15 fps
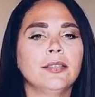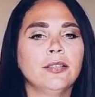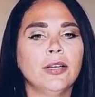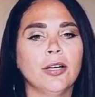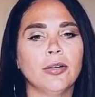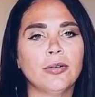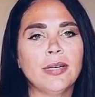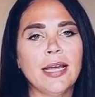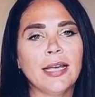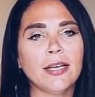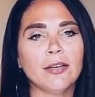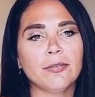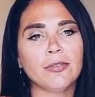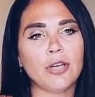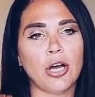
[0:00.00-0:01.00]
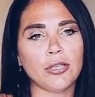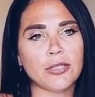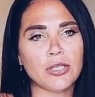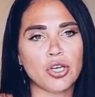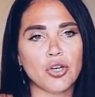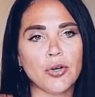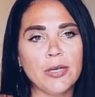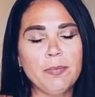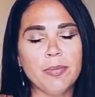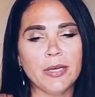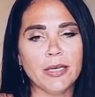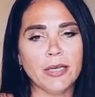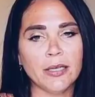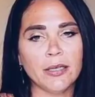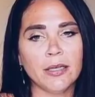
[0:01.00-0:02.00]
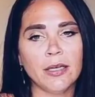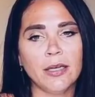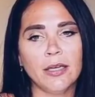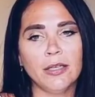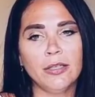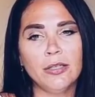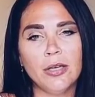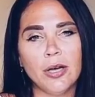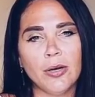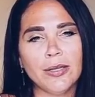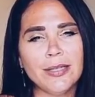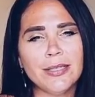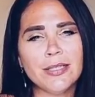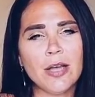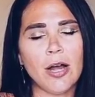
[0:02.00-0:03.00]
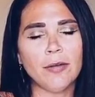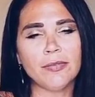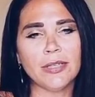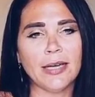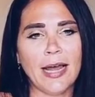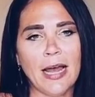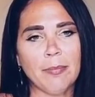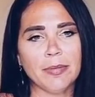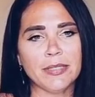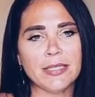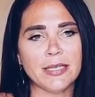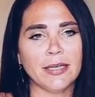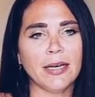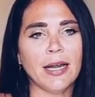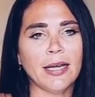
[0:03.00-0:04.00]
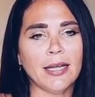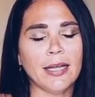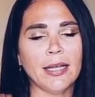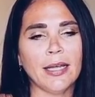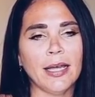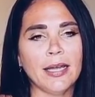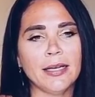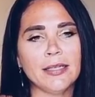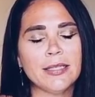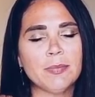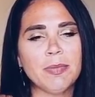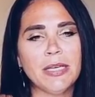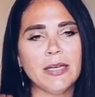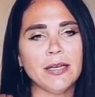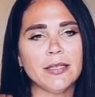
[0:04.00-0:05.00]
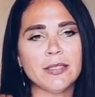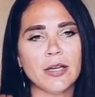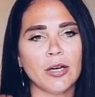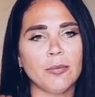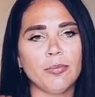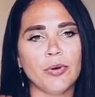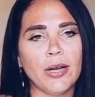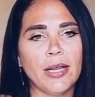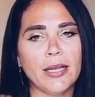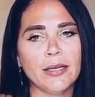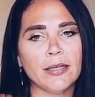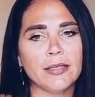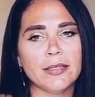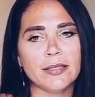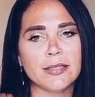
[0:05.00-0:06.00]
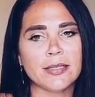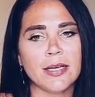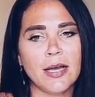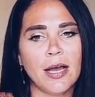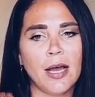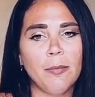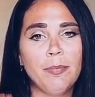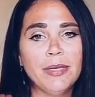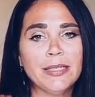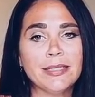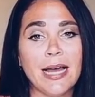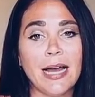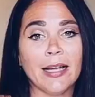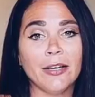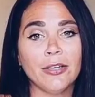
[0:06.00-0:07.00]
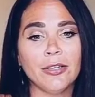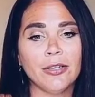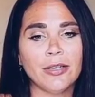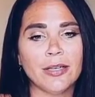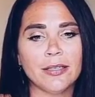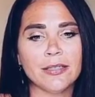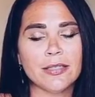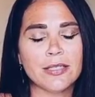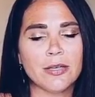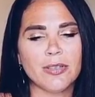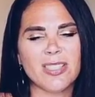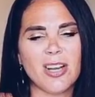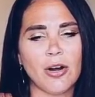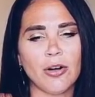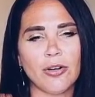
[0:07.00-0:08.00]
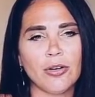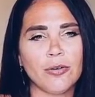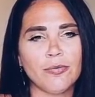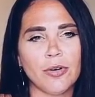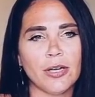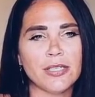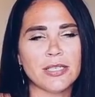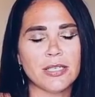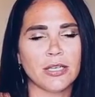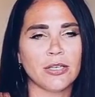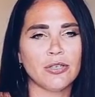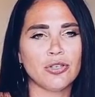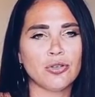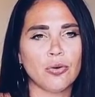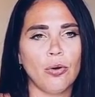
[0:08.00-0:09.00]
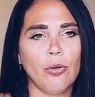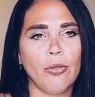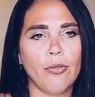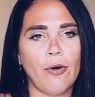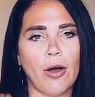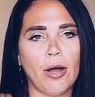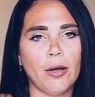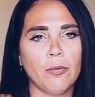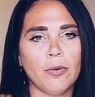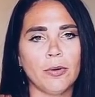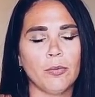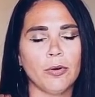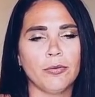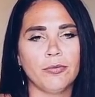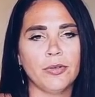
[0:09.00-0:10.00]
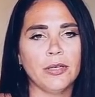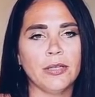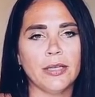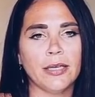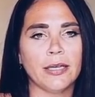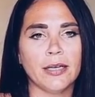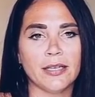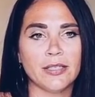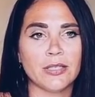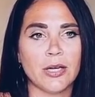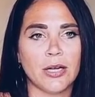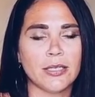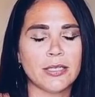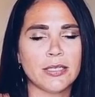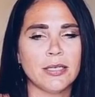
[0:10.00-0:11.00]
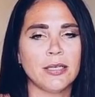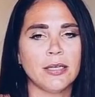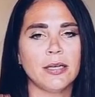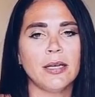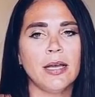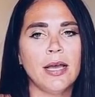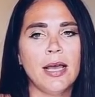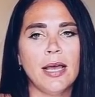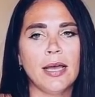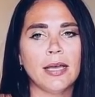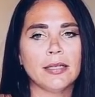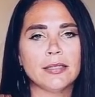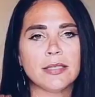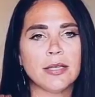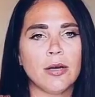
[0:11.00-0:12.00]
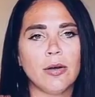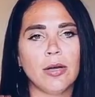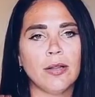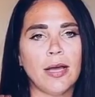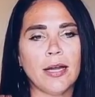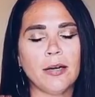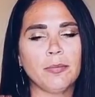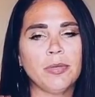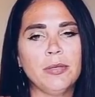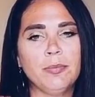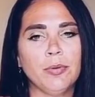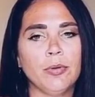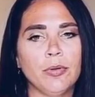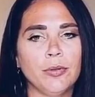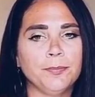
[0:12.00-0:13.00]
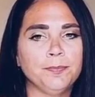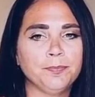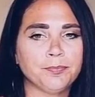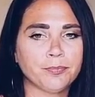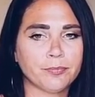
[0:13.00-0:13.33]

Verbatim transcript: you know, negative thoughts creep in, you know, and this often happens at night. And it's because our brain is a bit tired and it's, so it's harder for us to control thought when we're feeling exhausted. And so a lot of people